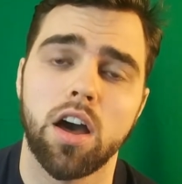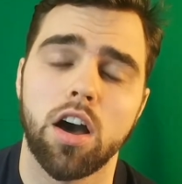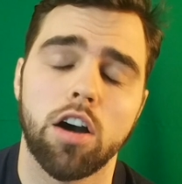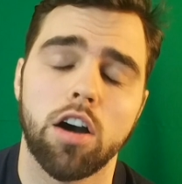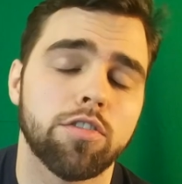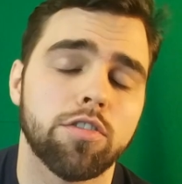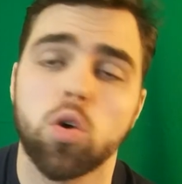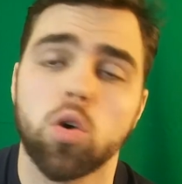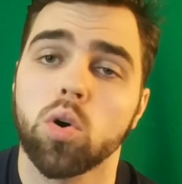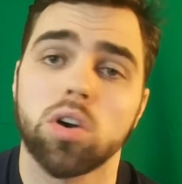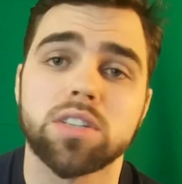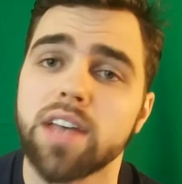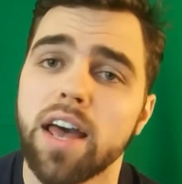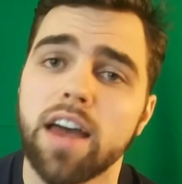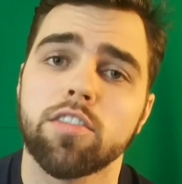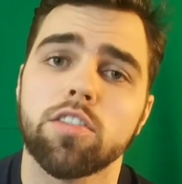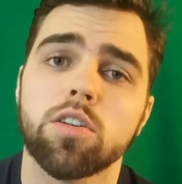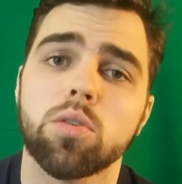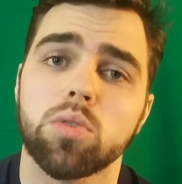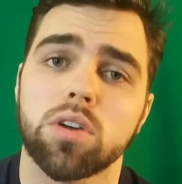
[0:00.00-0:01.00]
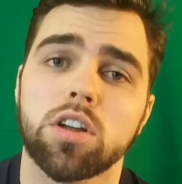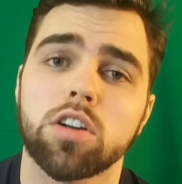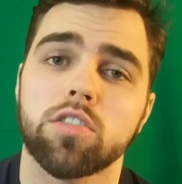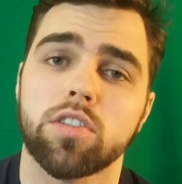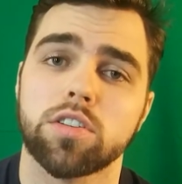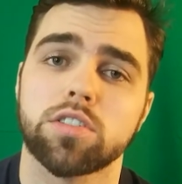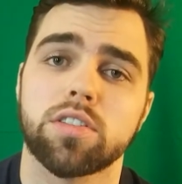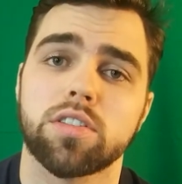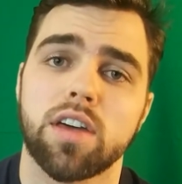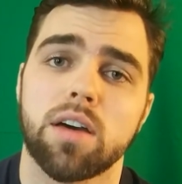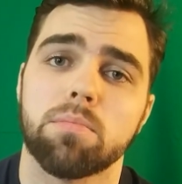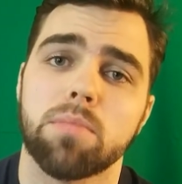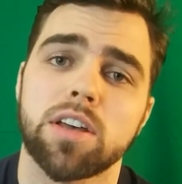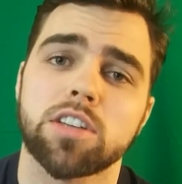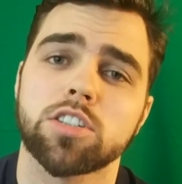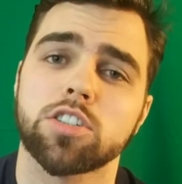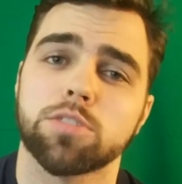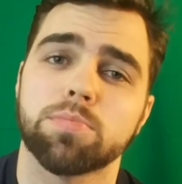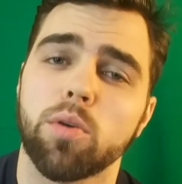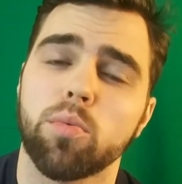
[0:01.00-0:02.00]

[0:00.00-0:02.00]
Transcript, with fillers: Of course, everyone agrees with that message,